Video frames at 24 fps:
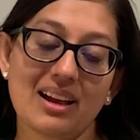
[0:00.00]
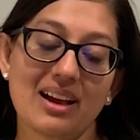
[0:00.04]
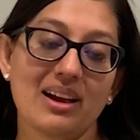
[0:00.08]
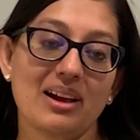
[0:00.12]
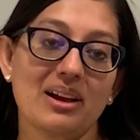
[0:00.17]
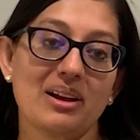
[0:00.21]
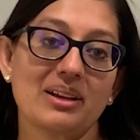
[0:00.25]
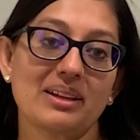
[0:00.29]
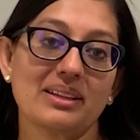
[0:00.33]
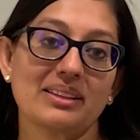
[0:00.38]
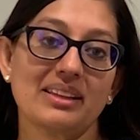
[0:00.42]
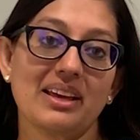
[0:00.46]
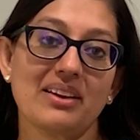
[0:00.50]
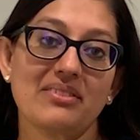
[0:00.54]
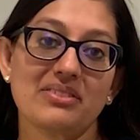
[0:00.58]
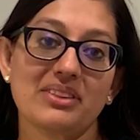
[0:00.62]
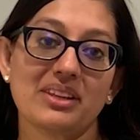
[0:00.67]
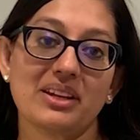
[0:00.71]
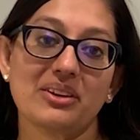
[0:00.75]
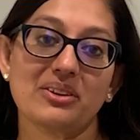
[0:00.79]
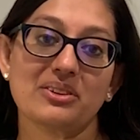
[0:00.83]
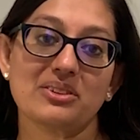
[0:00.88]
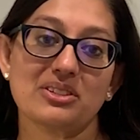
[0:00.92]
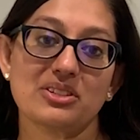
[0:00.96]
I left
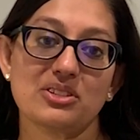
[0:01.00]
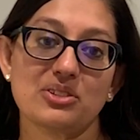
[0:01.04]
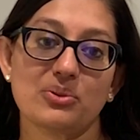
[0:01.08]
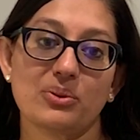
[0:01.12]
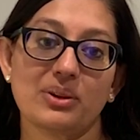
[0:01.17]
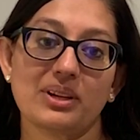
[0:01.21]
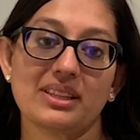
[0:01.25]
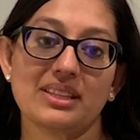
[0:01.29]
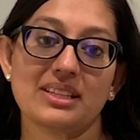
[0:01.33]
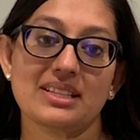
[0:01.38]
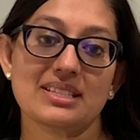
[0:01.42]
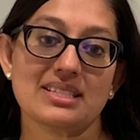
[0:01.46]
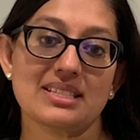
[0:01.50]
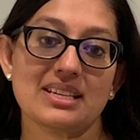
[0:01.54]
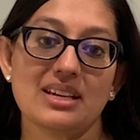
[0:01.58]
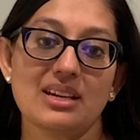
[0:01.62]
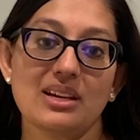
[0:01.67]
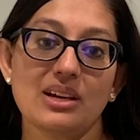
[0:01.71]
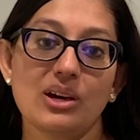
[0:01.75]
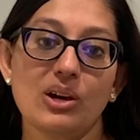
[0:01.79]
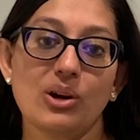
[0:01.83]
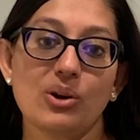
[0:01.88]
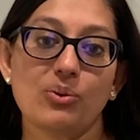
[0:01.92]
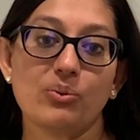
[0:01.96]
there to join this
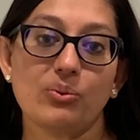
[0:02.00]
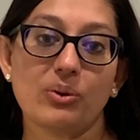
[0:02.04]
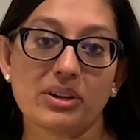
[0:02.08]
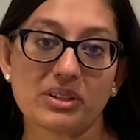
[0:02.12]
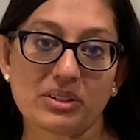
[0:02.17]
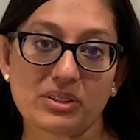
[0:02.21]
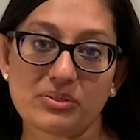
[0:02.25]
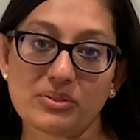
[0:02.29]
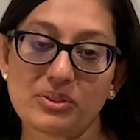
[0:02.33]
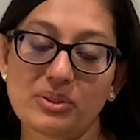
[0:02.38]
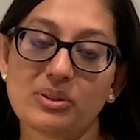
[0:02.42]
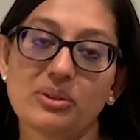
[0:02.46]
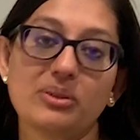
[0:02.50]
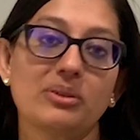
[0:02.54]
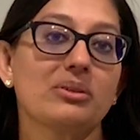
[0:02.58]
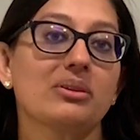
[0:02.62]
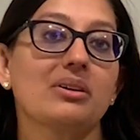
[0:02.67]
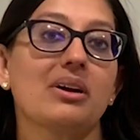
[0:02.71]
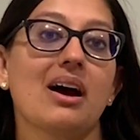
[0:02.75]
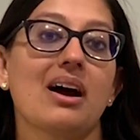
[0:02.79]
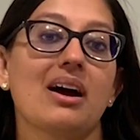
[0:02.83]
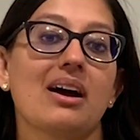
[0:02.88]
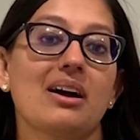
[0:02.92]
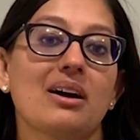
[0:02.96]

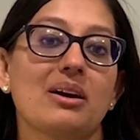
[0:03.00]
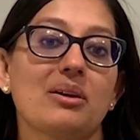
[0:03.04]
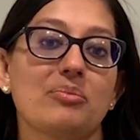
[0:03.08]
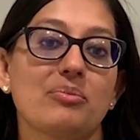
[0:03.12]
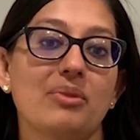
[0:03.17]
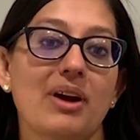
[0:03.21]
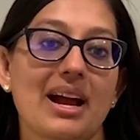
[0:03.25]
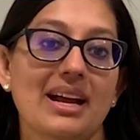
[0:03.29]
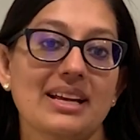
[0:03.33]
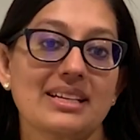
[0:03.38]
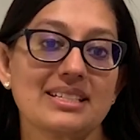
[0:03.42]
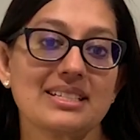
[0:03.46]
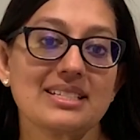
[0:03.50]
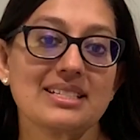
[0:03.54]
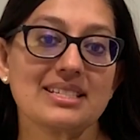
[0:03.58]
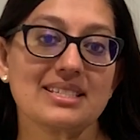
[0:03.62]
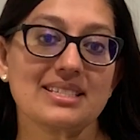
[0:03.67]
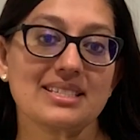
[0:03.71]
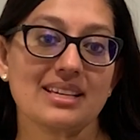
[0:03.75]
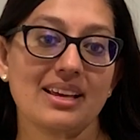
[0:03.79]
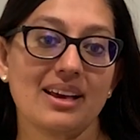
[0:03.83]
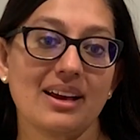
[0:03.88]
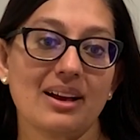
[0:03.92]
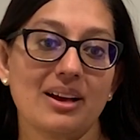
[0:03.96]
wonderful
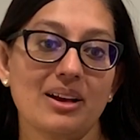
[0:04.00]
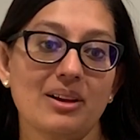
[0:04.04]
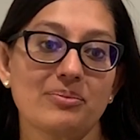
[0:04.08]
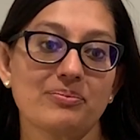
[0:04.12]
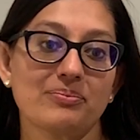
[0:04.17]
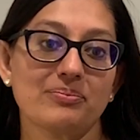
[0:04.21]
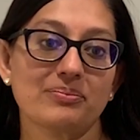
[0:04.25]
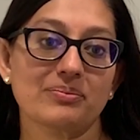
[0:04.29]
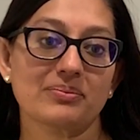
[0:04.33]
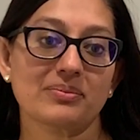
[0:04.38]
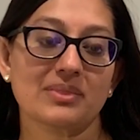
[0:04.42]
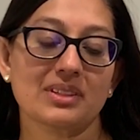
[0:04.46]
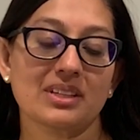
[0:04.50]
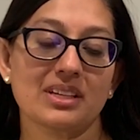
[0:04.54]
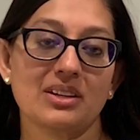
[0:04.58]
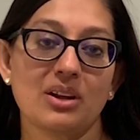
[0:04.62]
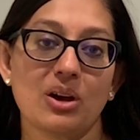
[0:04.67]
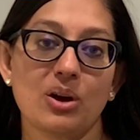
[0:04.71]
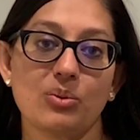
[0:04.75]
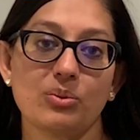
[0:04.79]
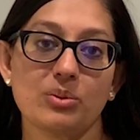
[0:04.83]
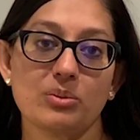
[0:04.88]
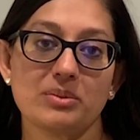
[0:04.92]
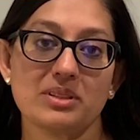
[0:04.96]
practice, an
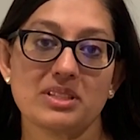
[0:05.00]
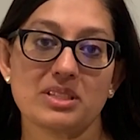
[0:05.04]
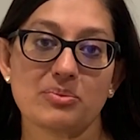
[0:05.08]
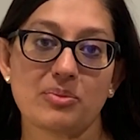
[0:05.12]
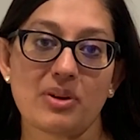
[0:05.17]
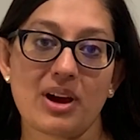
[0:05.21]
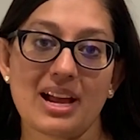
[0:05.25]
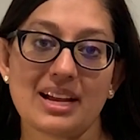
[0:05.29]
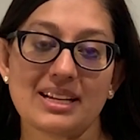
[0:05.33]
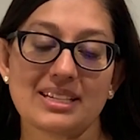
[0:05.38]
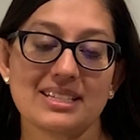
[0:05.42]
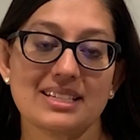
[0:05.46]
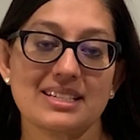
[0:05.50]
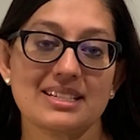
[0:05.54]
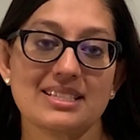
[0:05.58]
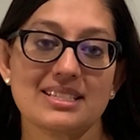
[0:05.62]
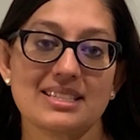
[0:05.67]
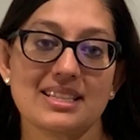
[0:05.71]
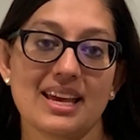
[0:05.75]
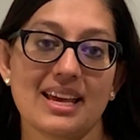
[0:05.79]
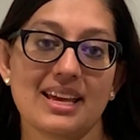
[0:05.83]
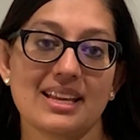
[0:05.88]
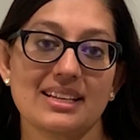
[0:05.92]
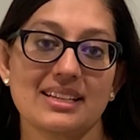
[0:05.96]
all-women's practice
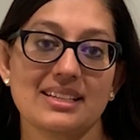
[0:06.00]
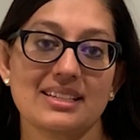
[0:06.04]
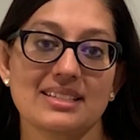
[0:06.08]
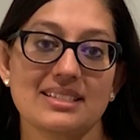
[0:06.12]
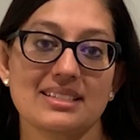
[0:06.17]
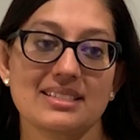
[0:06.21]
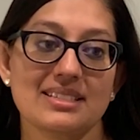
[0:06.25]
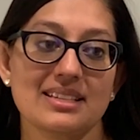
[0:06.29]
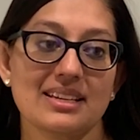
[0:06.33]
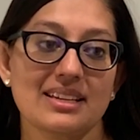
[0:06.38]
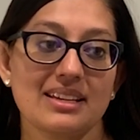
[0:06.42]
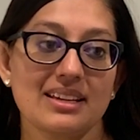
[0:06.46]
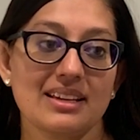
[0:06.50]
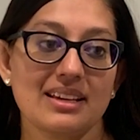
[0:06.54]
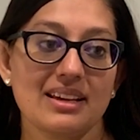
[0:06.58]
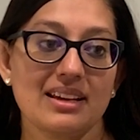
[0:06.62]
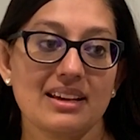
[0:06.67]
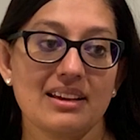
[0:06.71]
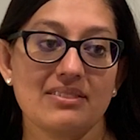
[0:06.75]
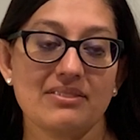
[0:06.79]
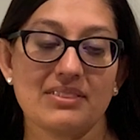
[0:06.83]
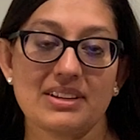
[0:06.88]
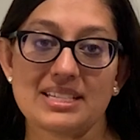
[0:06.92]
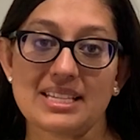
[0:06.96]
that is
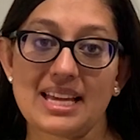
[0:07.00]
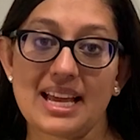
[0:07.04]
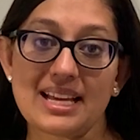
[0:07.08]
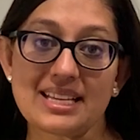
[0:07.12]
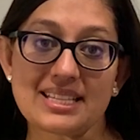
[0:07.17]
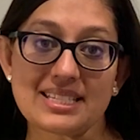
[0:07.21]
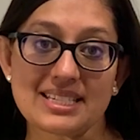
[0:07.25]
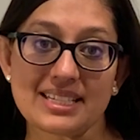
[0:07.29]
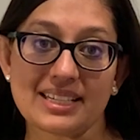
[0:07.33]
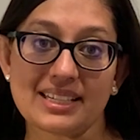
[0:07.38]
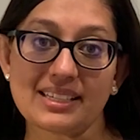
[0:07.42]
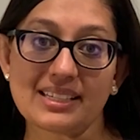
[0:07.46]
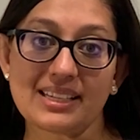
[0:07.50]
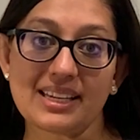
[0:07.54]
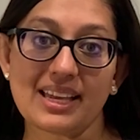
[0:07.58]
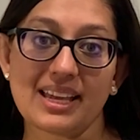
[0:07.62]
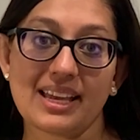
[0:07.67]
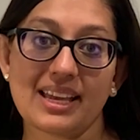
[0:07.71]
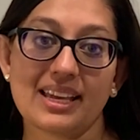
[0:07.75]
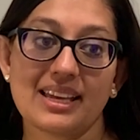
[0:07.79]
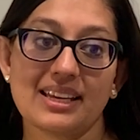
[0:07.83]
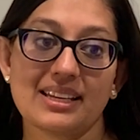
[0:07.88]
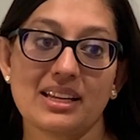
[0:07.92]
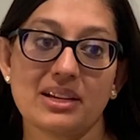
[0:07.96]
fantastic,
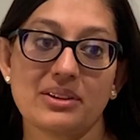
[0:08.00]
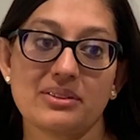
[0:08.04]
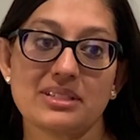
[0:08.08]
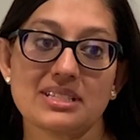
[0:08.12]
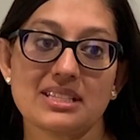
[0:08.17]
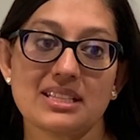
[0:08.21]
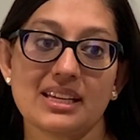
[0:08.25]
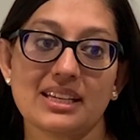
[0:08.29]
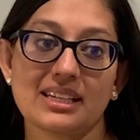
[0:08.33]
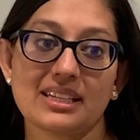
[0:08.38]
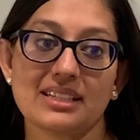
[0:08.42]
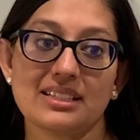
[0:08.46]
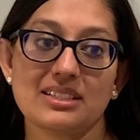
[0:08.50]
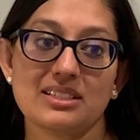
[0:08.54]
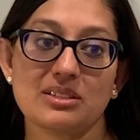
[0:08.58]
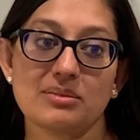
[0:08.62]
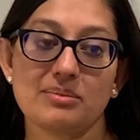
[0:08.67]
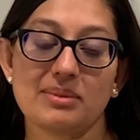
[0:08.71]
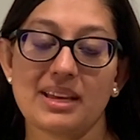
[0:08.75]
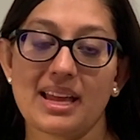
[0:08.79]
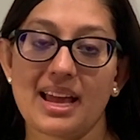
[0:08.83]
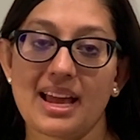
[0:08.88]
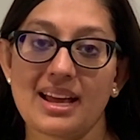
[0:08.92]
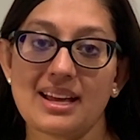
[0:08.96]
and I was lucky to
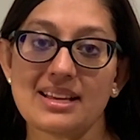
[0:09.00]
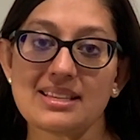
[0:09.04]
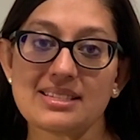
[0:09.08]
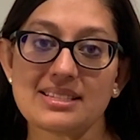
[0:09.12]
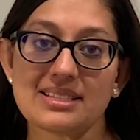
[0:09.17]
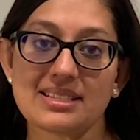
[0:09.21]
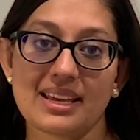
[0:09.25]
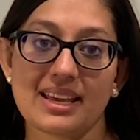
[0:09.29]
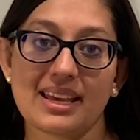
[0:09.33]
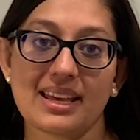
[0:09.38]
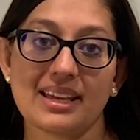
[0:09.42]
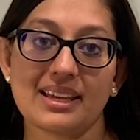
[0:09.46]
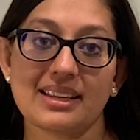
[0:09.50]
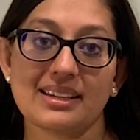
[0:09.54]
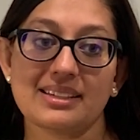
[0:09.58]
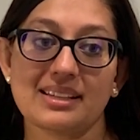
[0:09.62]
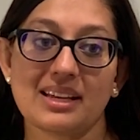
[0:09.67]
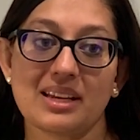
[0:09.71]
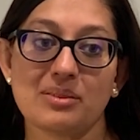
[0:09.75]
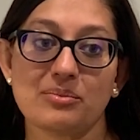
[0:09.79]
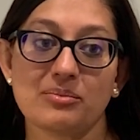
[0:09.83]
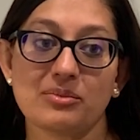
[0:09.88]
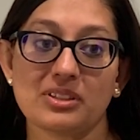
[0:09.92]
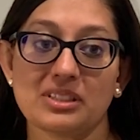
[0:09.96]
be asked, and
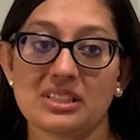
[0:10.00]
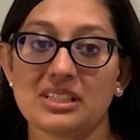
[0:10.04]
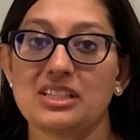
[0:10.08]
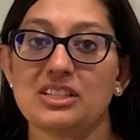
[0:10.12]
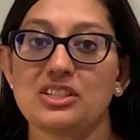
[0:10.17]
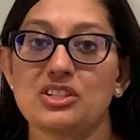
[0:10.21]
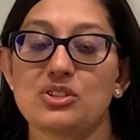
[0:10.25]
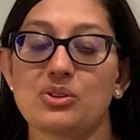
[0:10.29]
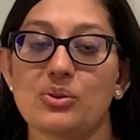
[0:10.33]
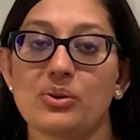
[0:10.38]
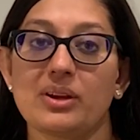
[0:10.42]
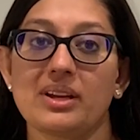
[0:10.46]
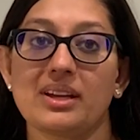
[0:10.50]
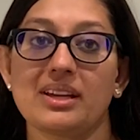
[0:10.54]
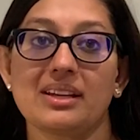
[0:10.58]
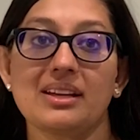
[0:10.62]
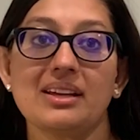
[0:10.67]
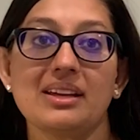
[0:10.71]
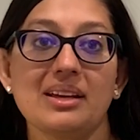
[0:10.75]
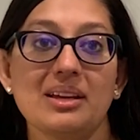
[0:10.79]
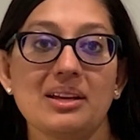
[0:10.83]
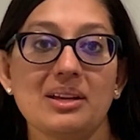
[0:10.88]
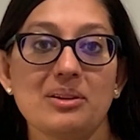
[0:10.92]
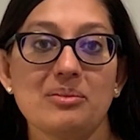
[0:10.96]
I'm really enjoying
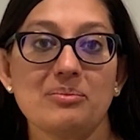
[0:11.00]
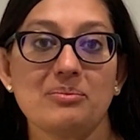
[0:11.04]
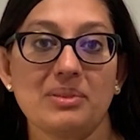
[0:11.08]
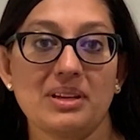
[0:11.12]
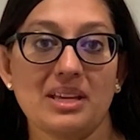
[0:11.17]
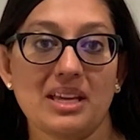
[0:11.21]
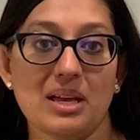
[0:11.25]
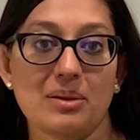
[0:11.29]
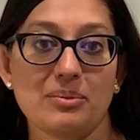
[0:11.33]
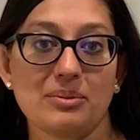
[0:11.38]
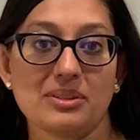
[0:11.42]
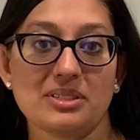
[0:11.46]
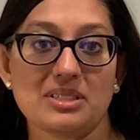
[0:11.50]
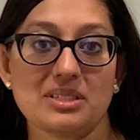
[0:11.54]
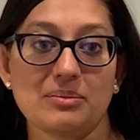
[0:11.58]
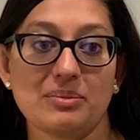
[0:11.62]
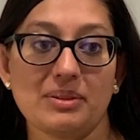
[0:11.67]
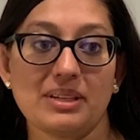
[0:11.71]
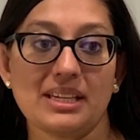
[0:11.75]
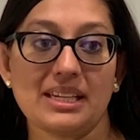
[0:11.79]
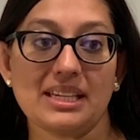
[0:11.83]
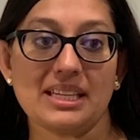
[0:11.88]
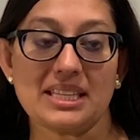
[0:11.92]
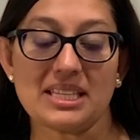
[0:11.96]
being able to
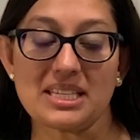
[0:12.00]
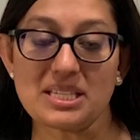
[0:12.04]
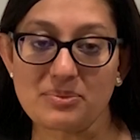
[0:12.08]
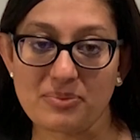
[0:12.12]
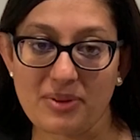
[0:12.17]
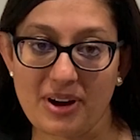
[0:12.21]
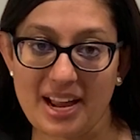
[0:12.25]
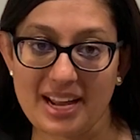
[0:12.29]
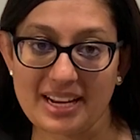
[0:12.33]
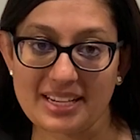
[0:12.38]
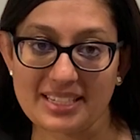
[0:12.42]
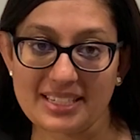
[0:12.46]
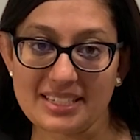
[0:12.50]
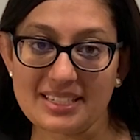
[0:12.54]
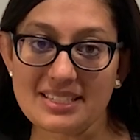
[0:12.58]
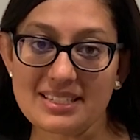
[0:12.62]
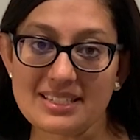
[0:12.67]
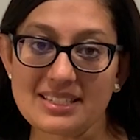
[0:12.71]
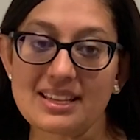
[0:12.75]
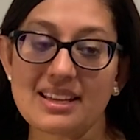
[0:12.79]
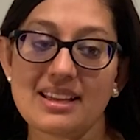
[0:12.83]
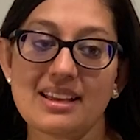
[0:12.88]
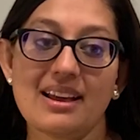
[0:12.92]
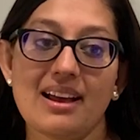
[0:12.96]
be in this
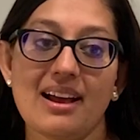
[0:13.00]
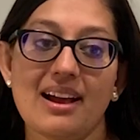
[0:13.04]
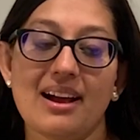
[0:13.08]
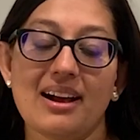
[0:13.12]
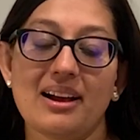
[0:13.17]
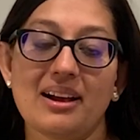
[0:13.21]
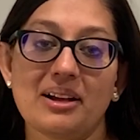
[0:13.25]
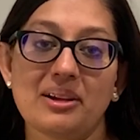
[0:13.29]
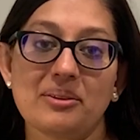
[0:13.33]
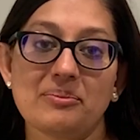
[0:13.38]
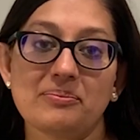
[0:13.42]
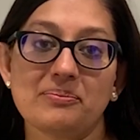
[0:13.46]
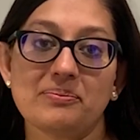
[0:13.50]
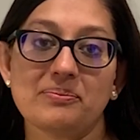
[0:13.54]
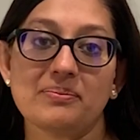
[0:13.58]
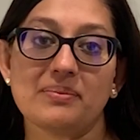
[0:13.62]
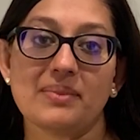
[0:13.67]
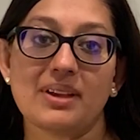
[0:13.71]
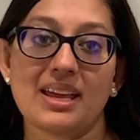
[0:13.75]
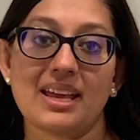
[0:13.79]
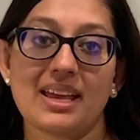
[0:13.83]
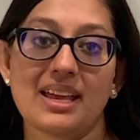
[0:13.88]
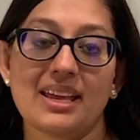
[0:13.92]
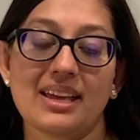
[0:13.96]
practice,
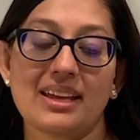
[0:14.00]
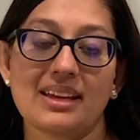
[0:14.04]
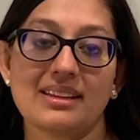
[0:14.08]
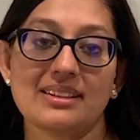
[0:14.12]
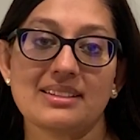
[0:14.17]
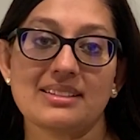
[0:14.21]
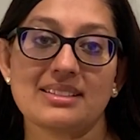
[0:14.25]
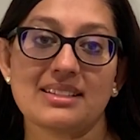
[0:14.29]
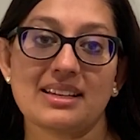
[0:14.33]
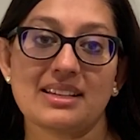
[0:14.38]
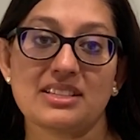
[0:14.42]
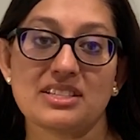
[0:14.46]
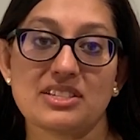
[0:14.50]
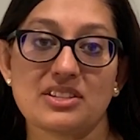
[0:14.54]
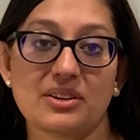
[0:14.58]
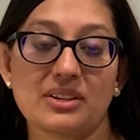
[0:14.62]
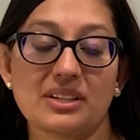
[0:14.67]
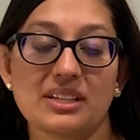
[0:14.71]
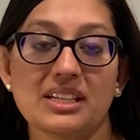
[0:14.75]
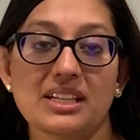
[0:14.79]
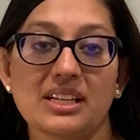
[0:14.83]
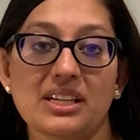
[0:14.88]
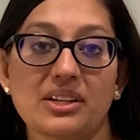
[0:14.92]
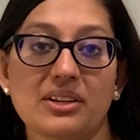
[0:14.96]
and I
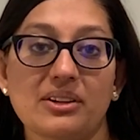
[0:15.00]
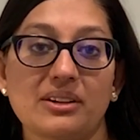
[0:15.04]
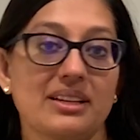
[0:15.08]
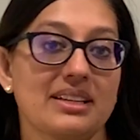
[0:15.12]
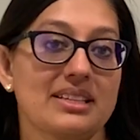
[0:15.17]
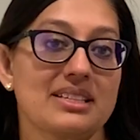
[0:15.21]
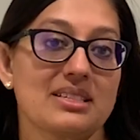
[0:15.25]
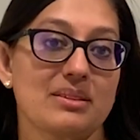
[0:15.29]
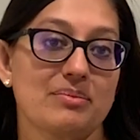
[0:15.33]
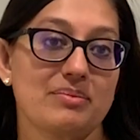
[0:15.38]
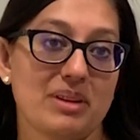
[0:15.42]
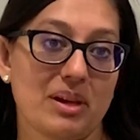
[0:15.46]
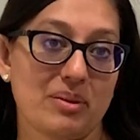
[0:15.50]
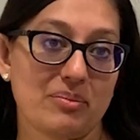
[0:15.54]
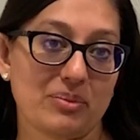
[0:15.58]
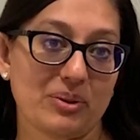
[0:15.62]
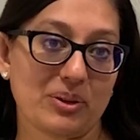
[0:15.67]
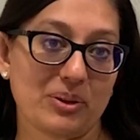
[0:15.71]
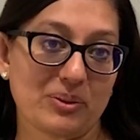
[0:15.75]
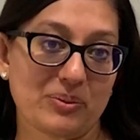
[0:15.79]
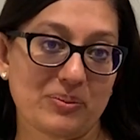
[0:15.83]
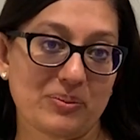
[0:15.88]
started here in September.